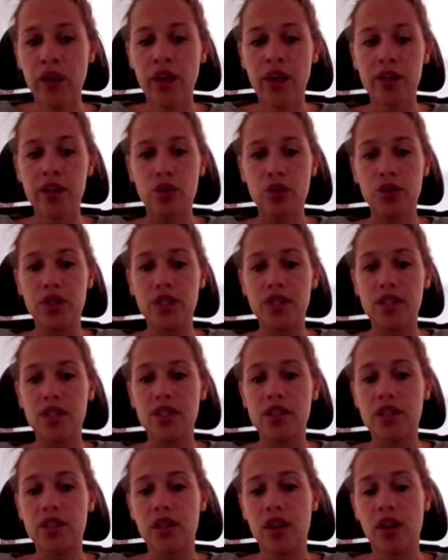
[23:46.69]
So this
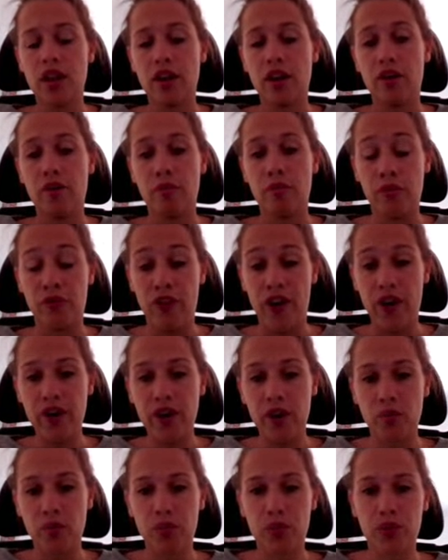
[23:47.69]
is very
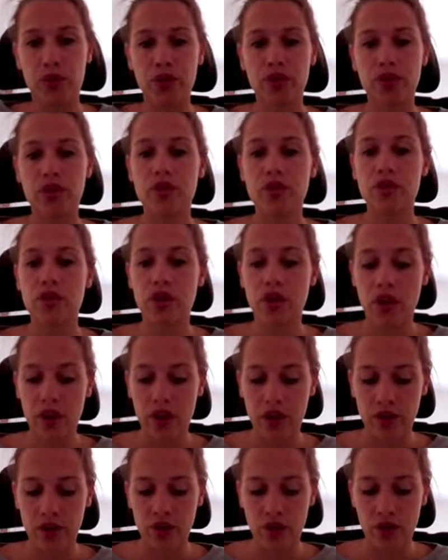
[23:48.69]
important.
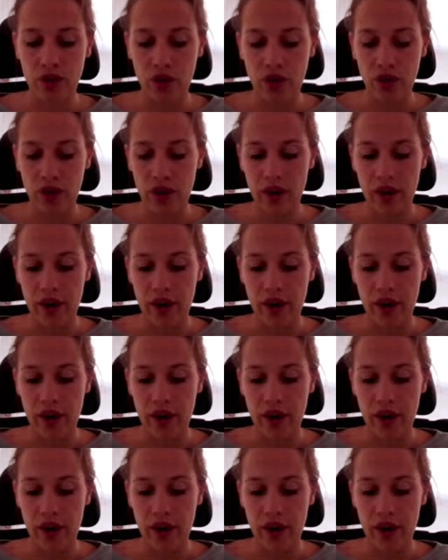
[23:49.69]
Your